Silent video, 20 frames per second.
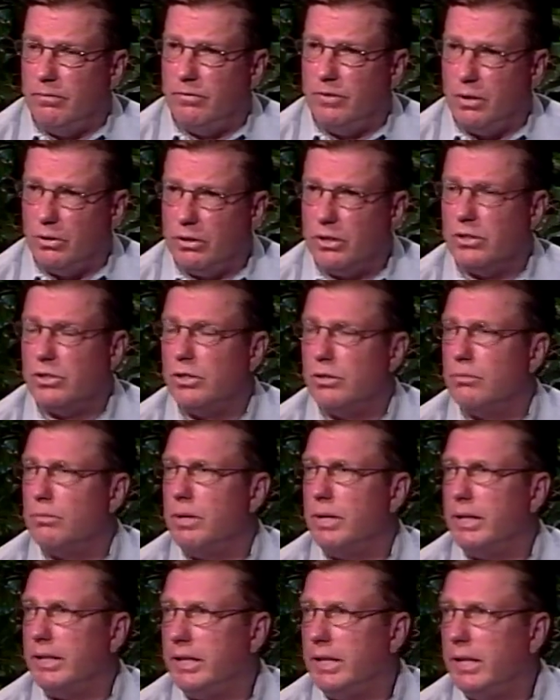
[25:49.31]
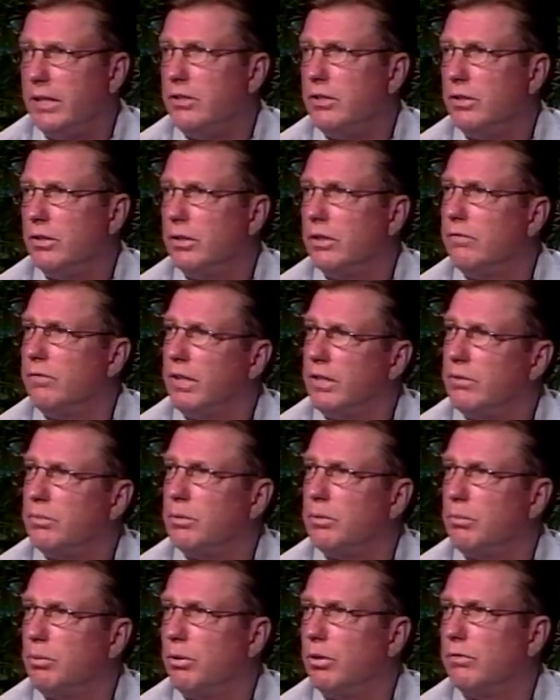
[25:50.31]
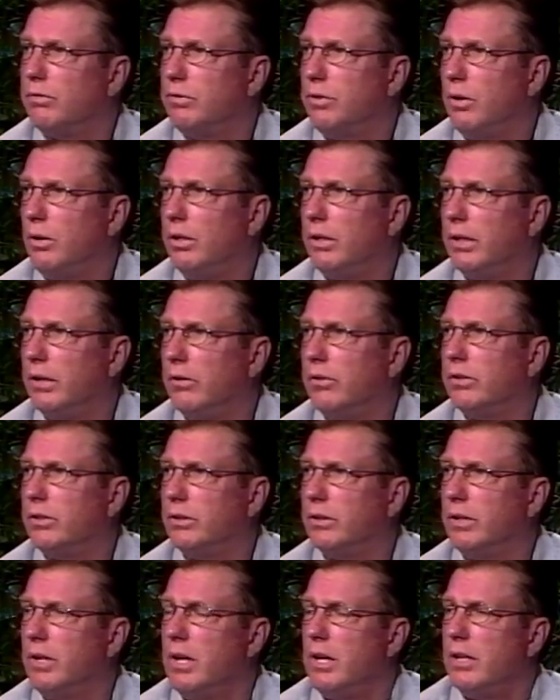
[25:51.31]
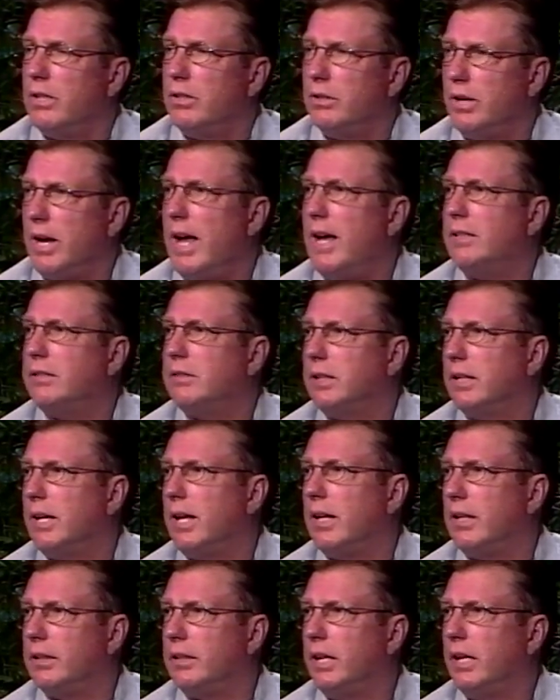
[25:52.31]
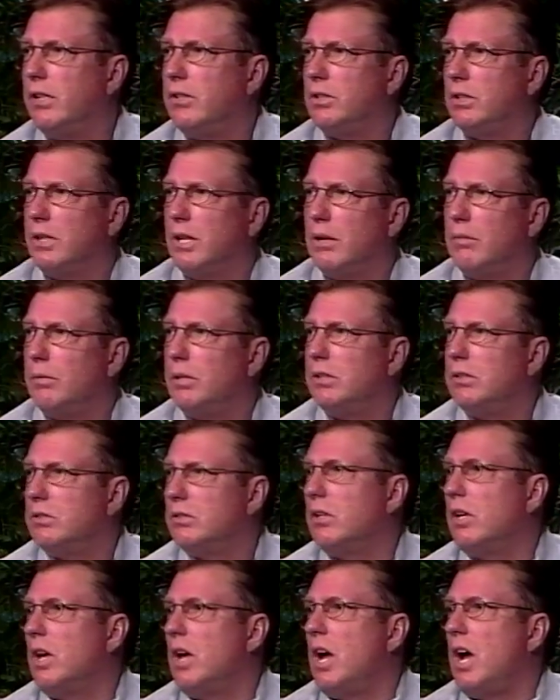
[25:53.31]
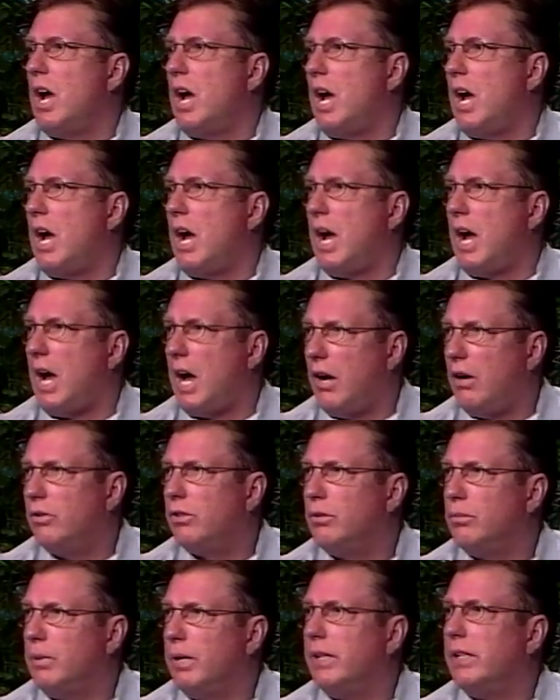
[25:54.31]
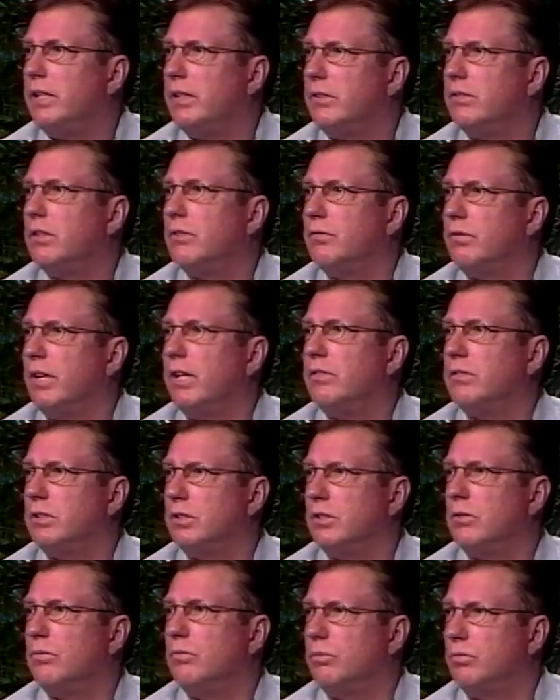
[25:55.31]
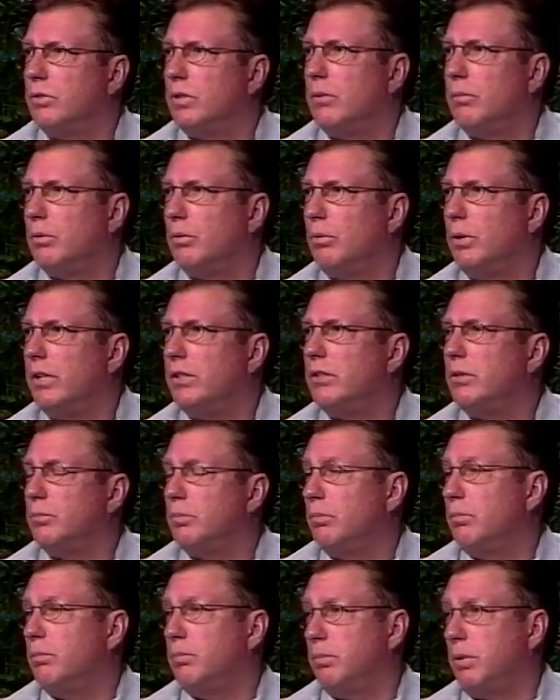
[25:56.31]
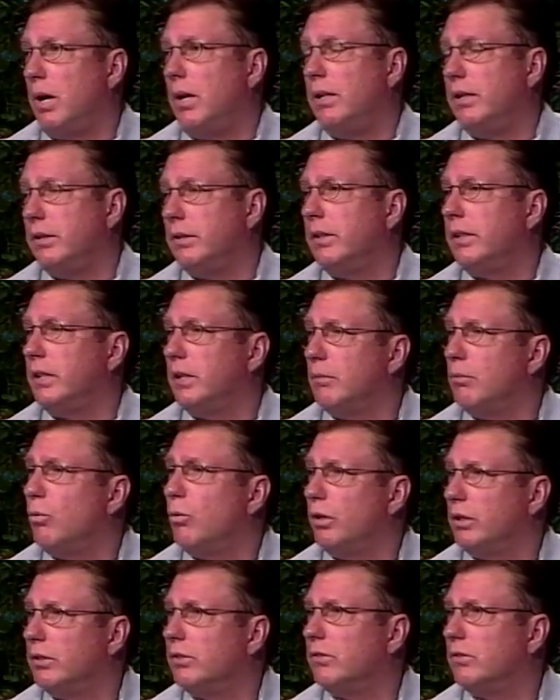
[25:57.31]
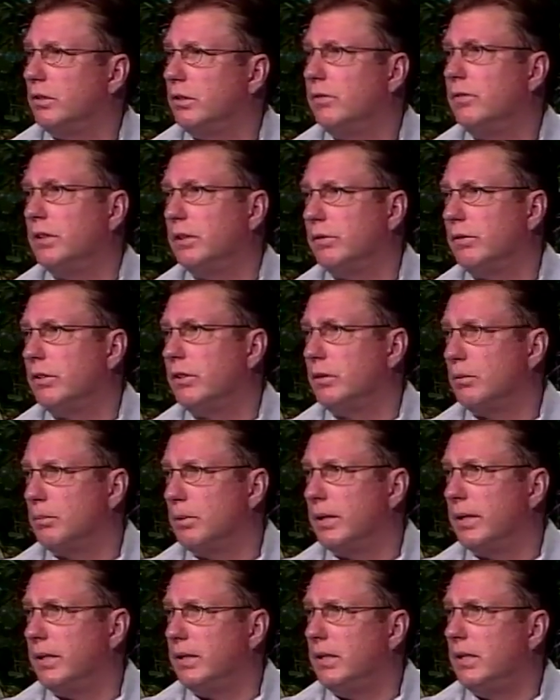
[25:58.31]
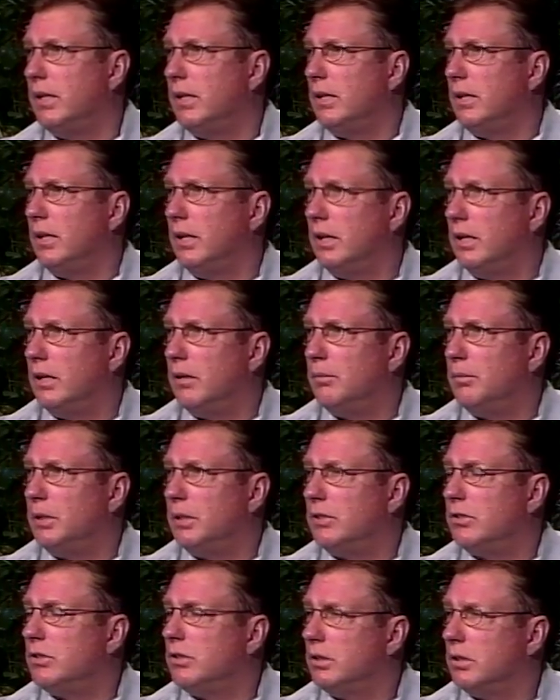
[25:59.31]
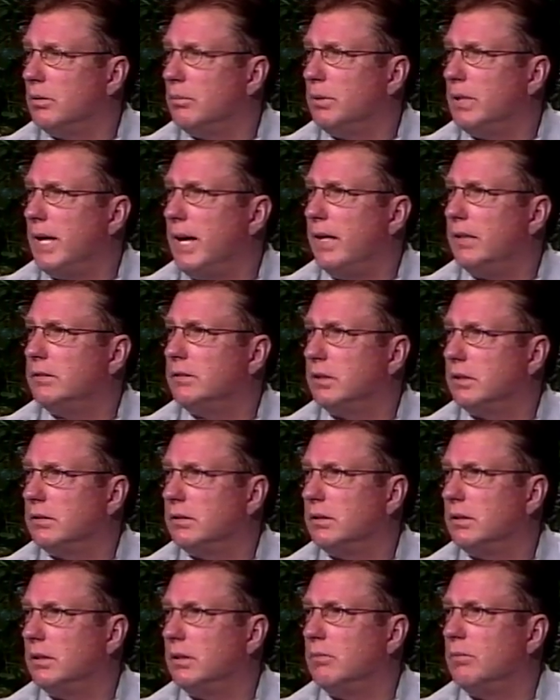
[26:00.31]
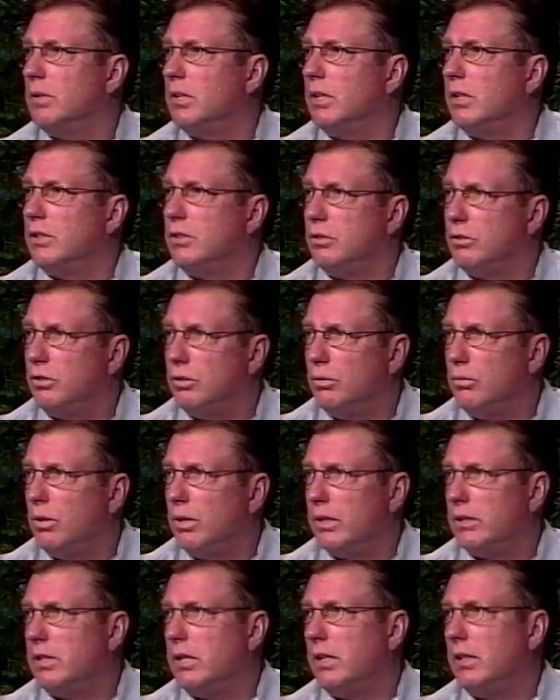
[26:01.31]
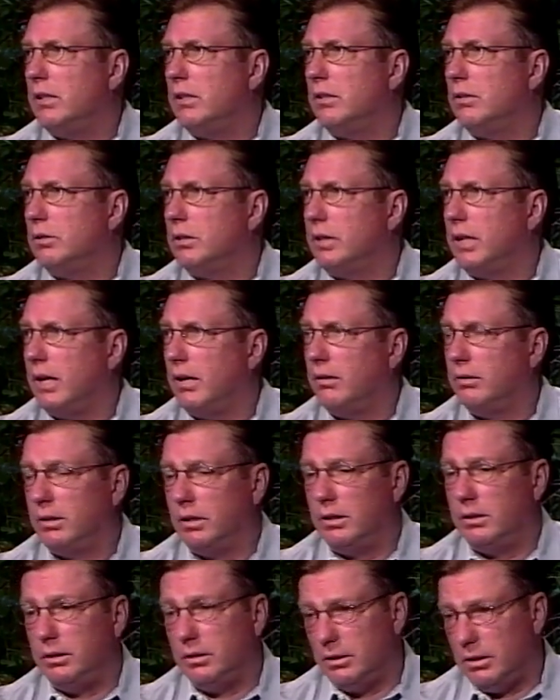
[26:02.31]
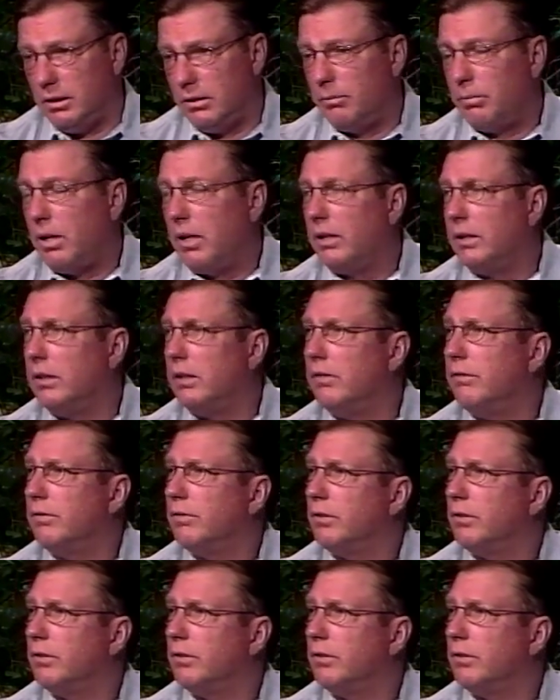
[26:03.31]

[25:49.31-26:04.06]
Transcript: focus your money and your investment portfolio, your, your asset allocation, that means how your money is invested, number one, you probably are going to get more conservative with your money uh, because you're going to be accessing it. You do want to take into account that you're going to probably live